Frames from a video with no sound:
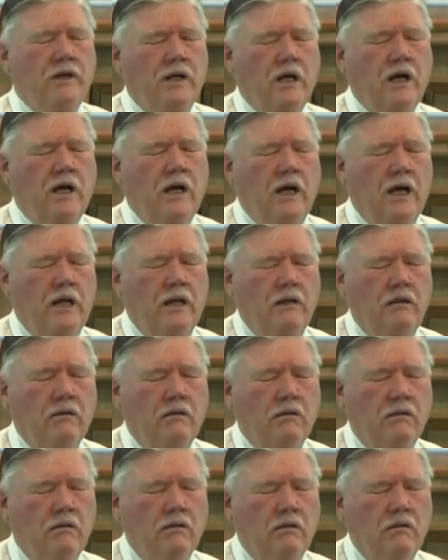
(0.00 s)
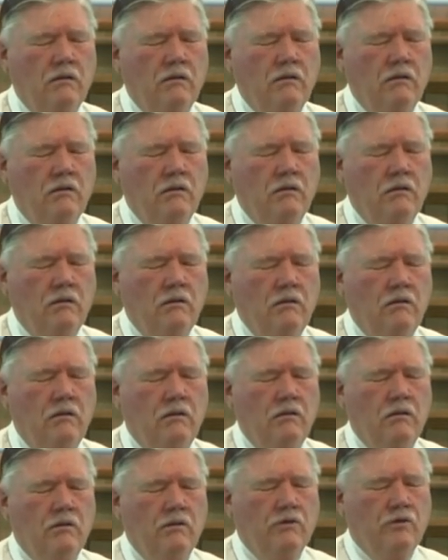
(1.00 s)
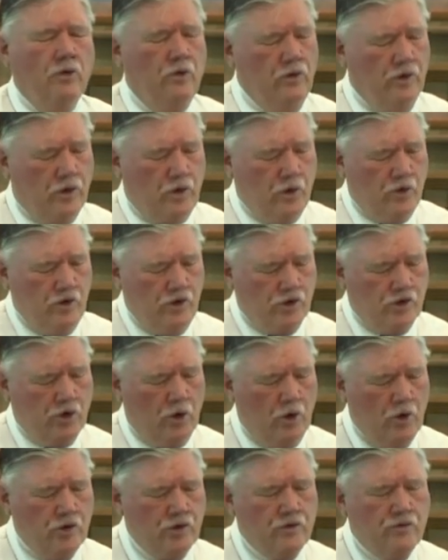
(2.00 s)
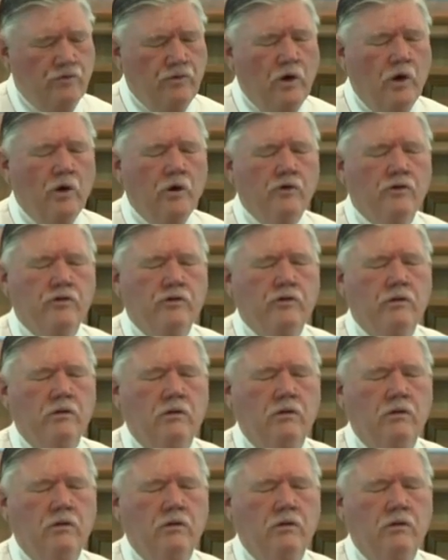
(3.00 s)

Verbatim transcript: of God. Through the church first,